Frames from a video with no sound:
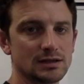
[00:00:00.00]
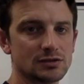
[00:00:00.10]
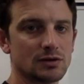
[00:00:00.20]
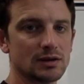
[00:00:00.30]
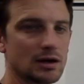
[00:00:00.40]
the
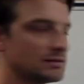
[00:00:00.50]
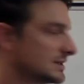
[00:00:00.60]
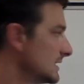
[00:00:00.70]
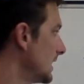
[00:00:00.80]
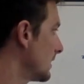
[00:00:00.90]
strength. I always
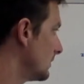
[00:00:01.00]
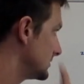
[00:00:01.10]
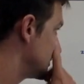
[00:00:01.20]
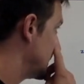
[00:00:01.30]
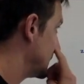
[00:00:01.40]
get that
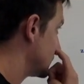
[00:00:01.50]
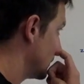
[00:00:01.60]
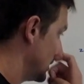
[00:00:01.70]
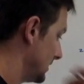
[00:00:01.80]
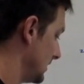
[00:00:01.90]
question asked
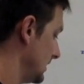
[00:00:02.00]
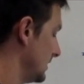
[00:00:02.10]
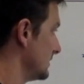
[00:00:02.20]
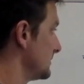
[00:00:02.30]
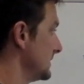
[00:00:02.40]
when it
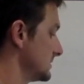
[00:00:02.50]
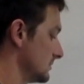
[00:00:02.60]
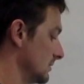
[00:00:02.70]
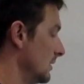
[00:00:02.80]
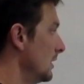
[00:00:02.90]
is
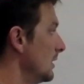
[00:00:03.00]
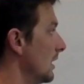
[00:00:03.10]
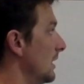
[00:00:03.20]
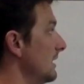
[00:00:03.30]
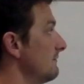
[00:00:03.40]
pistol.
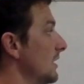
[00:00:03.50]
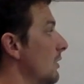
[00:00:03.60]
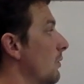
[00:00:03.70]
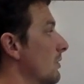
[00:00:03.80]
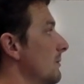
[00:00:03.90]
If the
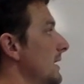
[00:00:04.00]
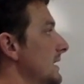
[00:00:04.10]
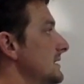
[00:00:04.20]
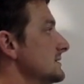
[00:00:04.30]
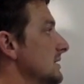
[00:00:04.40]

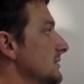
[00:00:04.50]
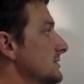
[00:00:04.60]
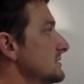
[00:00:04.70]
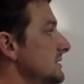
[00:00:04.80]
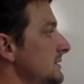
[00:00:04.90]
quarterback is under
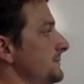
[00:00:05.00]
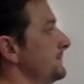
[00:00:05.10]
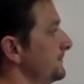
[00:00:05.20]
center,